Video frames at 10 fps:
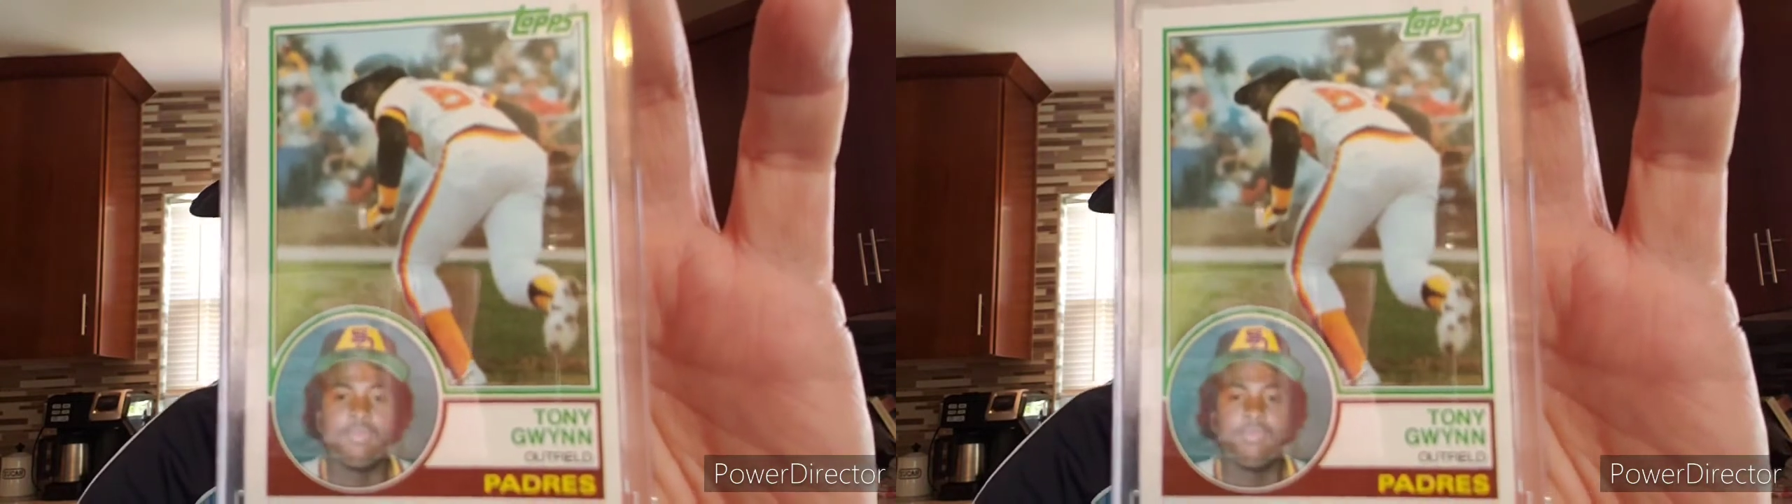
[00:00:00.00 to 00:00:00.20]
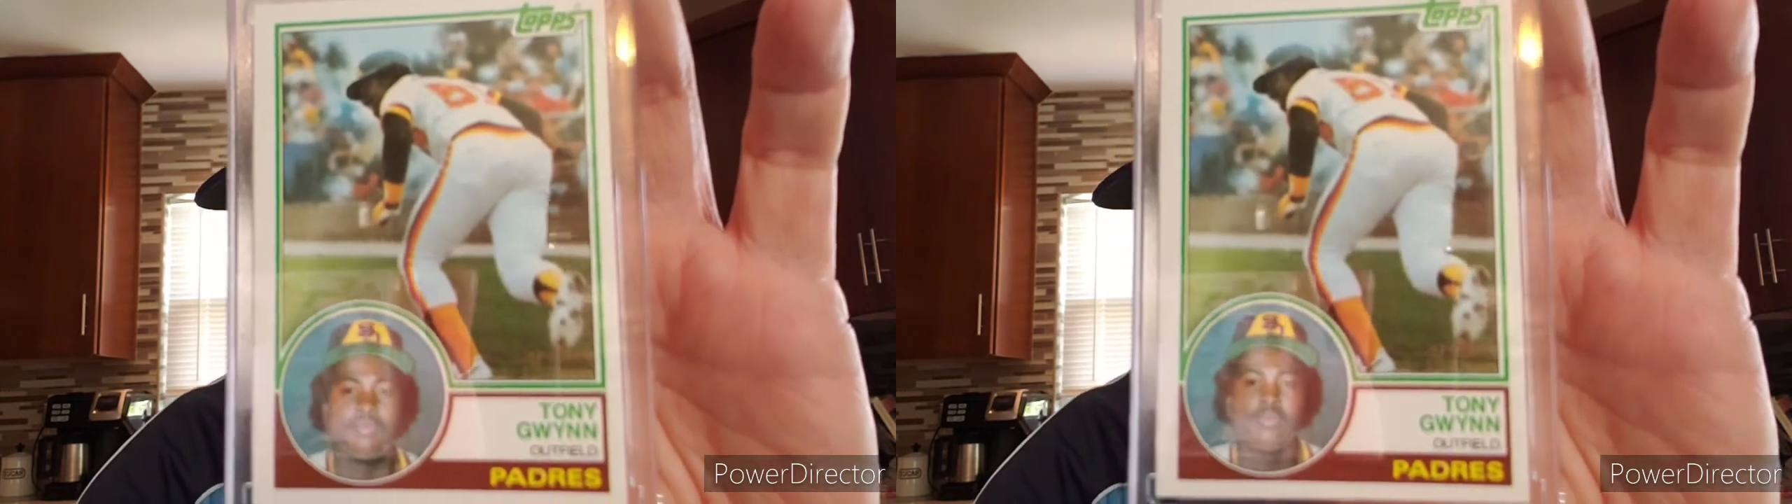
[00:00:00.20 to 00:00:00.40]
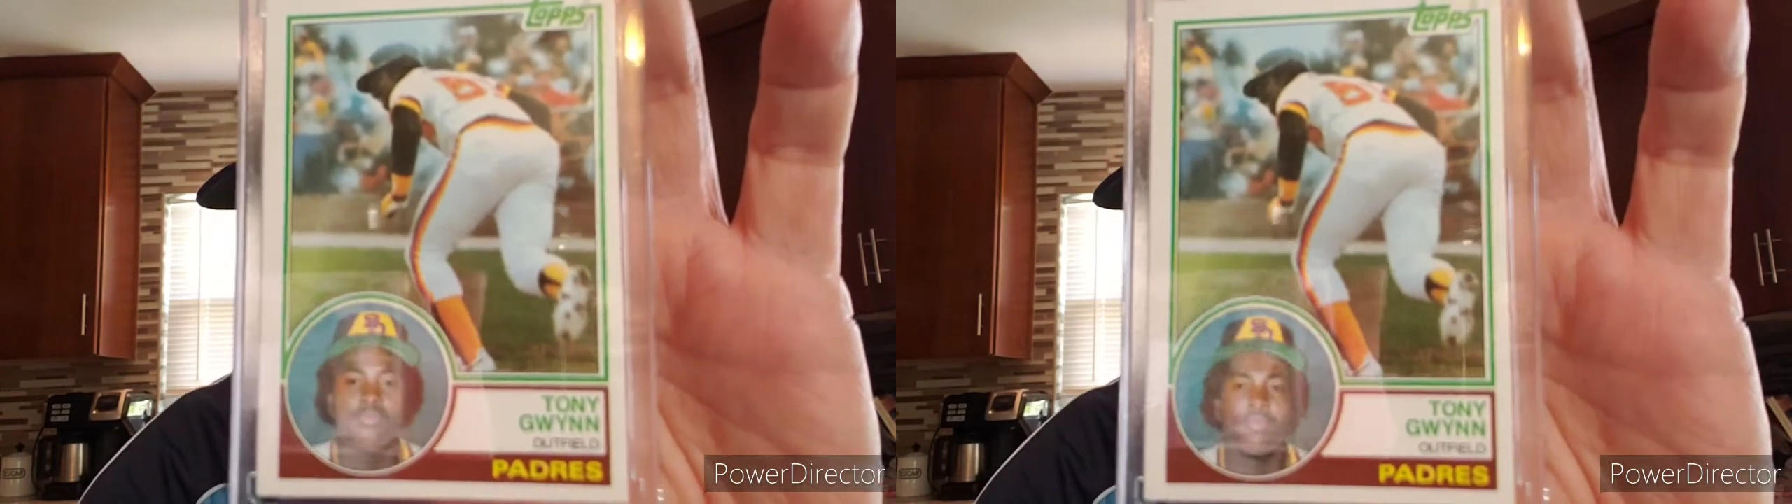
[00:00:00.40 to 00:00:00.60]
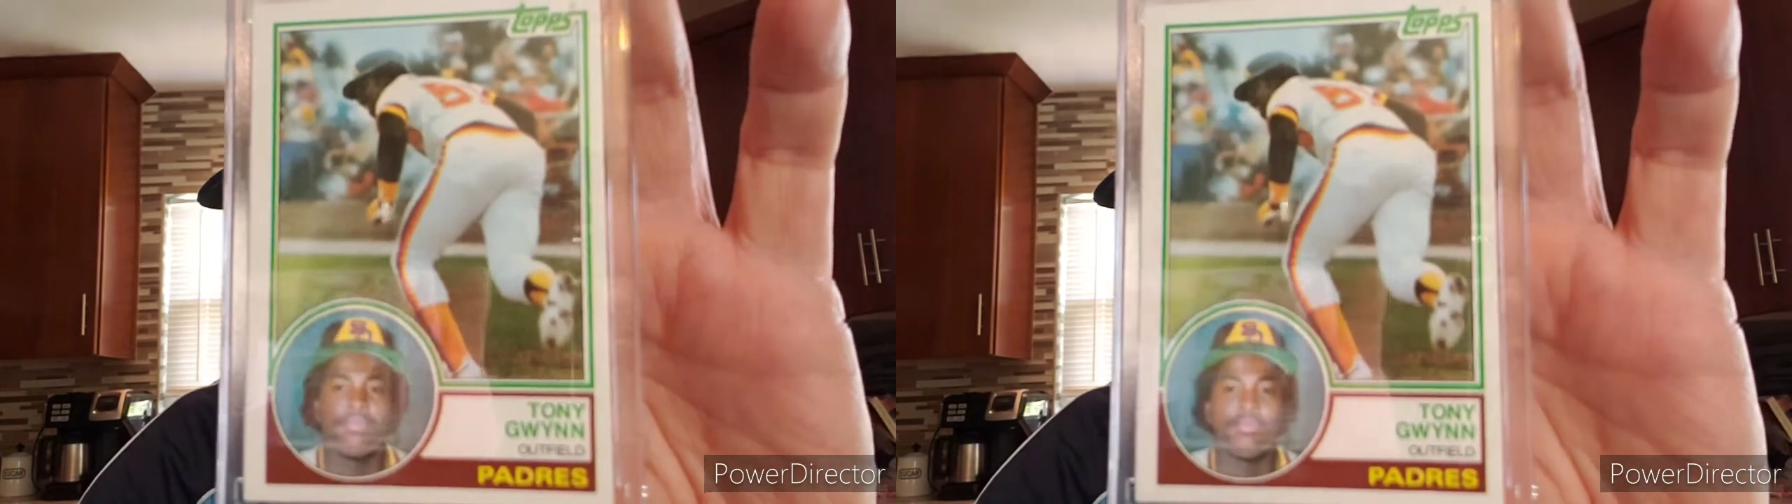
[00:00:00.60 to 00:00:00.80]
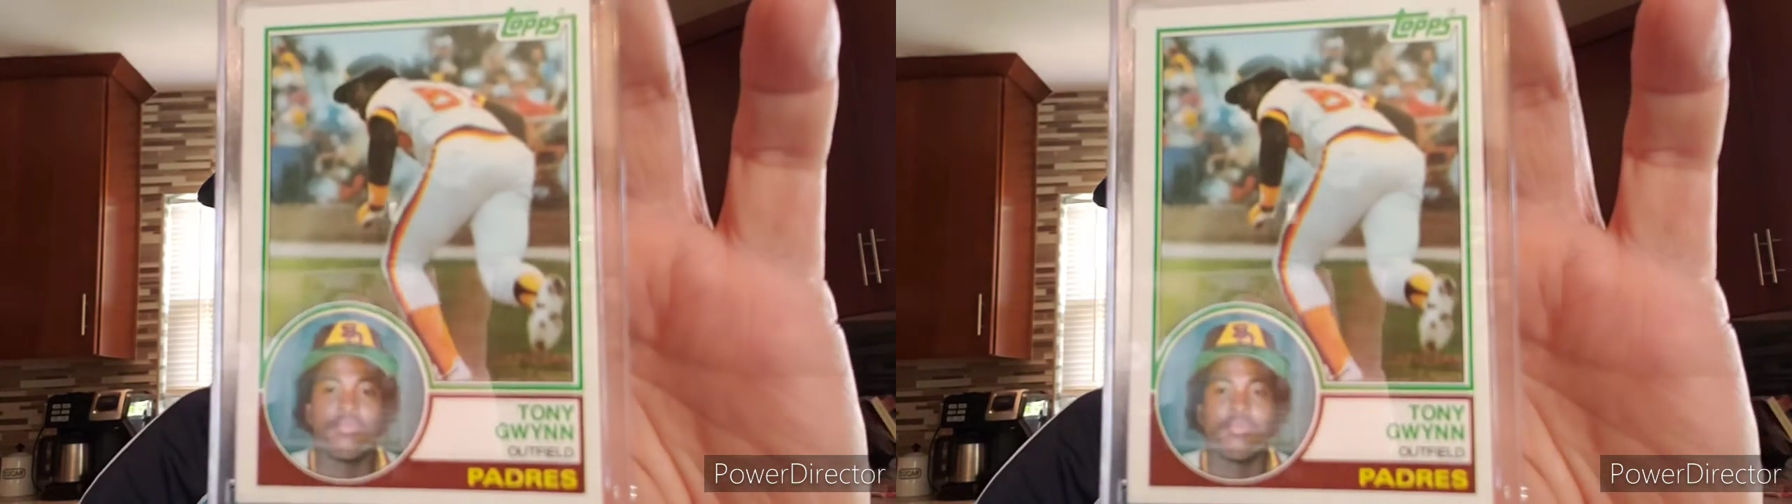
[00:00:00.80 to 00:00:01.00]
And since
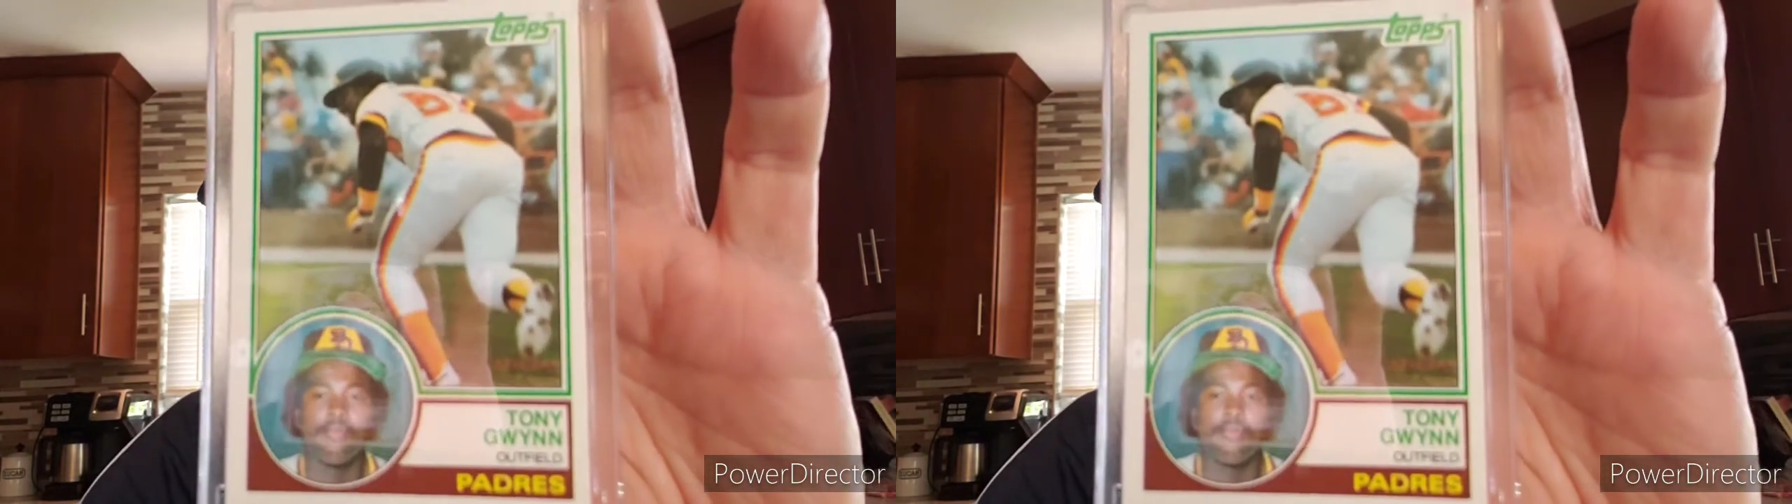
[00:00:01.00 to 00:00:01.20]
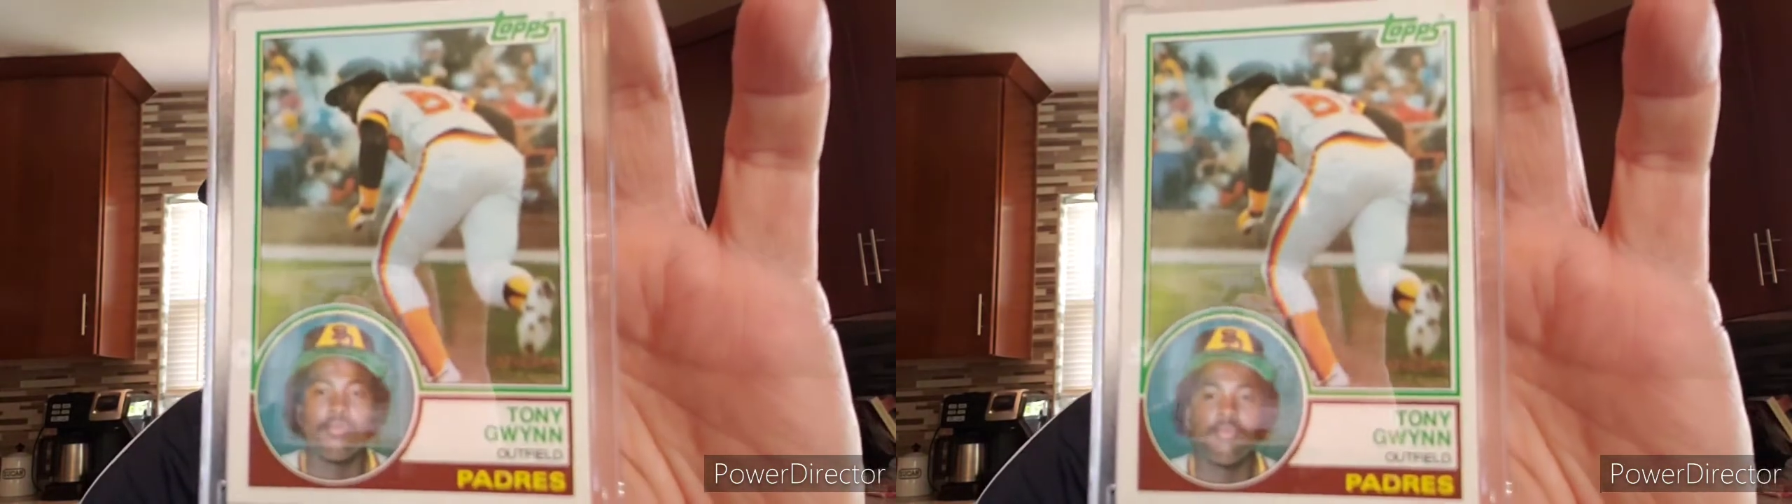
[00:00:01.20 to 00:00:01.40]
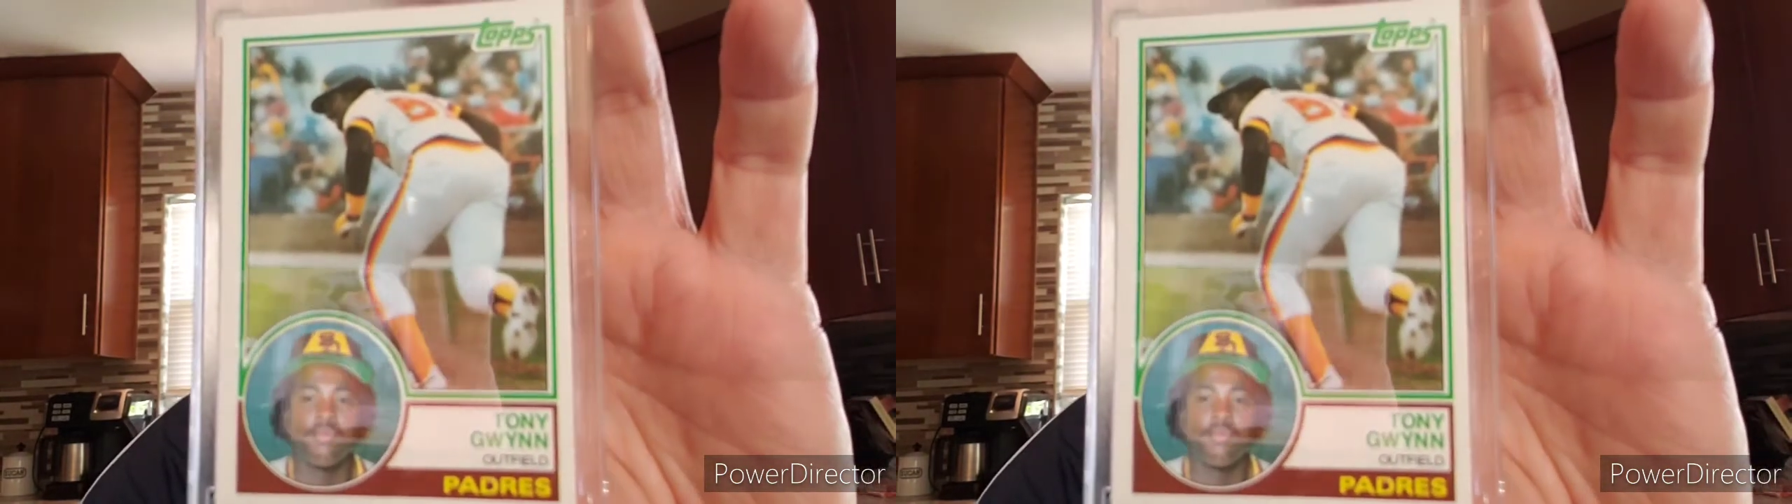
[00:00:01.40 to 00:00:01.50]
I have been and